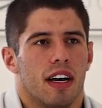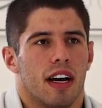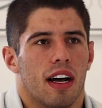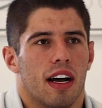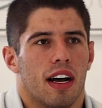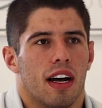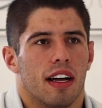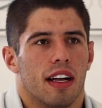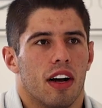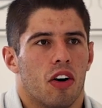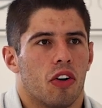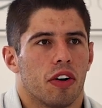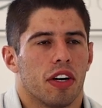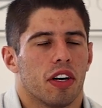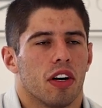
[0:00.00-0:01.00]

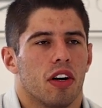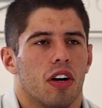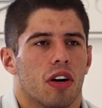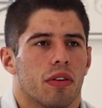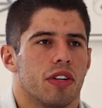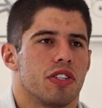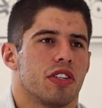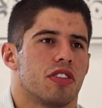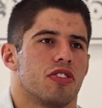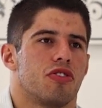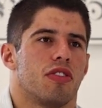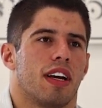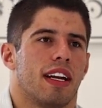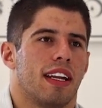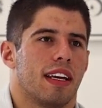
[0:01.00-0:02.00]
All year long, we're just
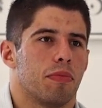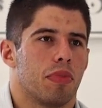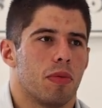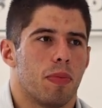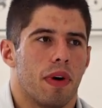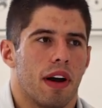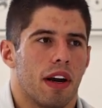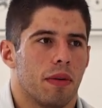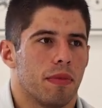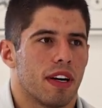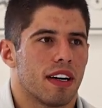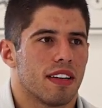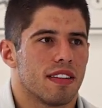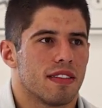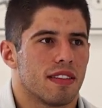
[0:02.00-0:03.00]
training and preparing
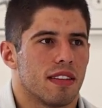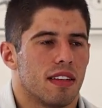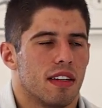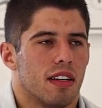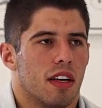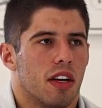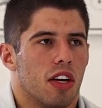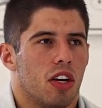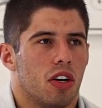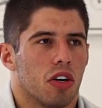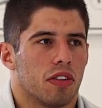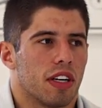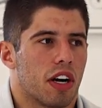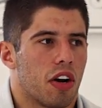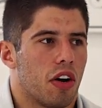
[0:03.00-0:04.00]
because, you
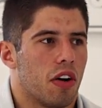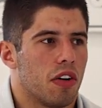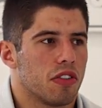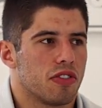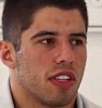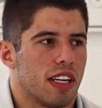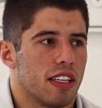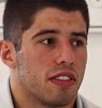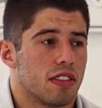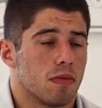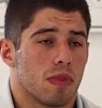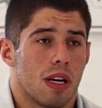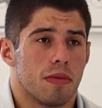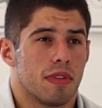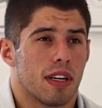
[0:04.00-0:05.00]
know, the calls,
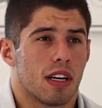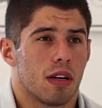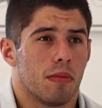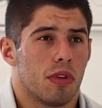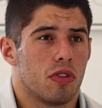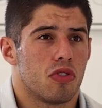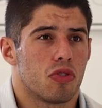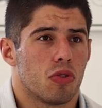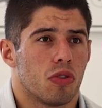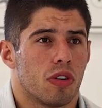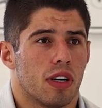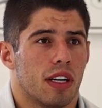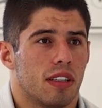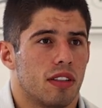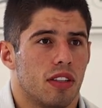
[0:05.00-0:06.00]
sometimes they come in short,
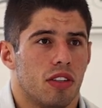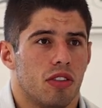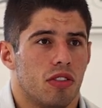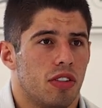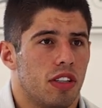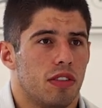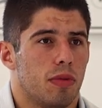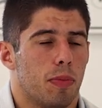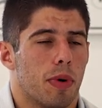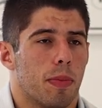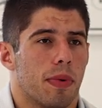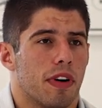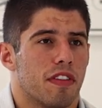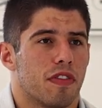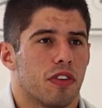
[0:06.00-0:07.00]
and you need to be
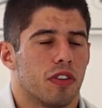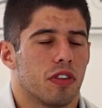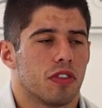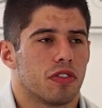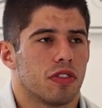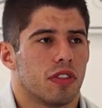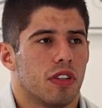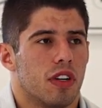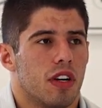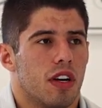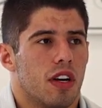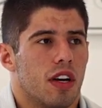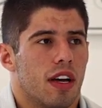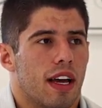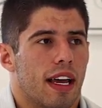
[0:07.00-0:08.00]
prepared for those.
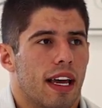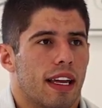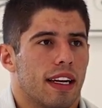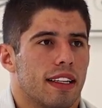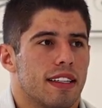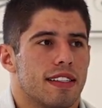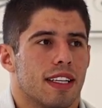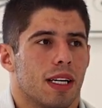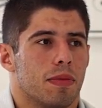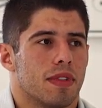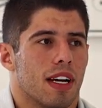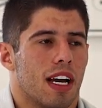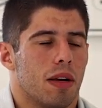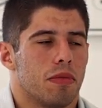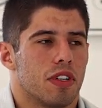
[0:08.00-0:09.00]
And at the same
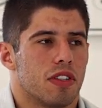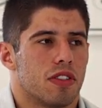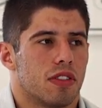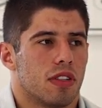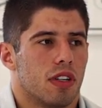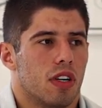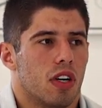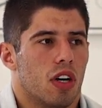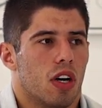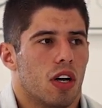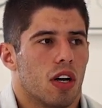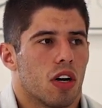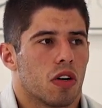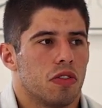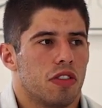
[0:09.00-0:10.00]
time, just
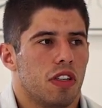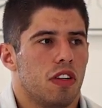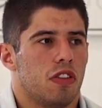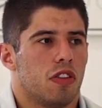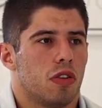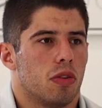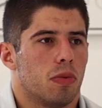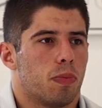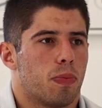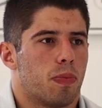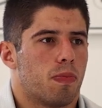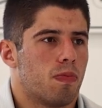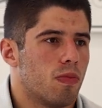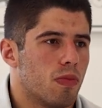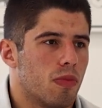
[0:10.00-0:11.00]
continue to
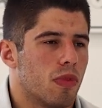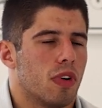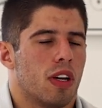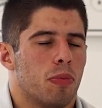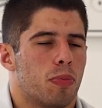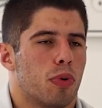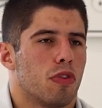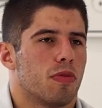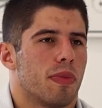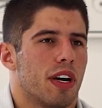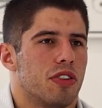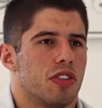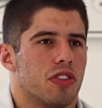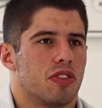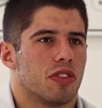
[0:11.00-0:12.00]
improve my
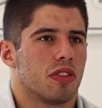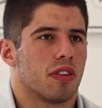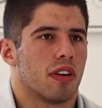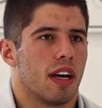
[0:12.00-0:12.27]
jiu-jitsu.